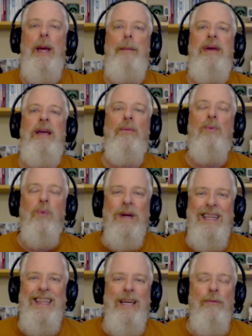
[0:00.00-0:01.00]
being
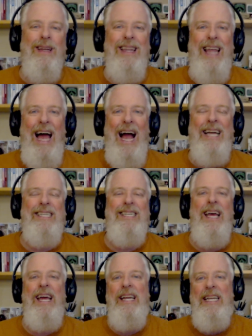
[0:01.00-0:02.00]
really relaxed
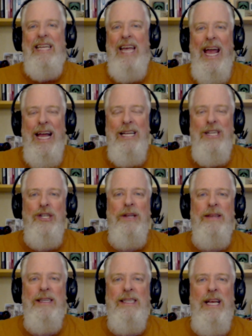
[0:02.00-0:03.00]
and engaged in
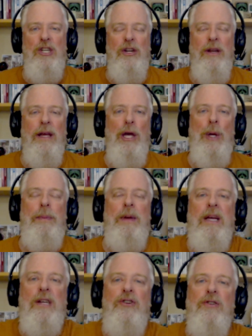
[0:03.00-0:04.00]
the session
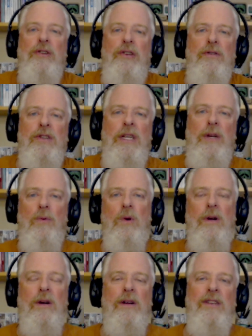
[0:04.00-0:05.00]
because you're using
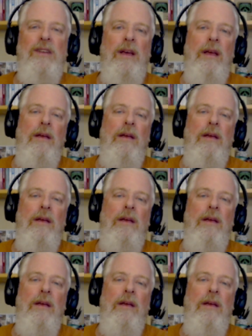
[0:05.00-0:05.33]
words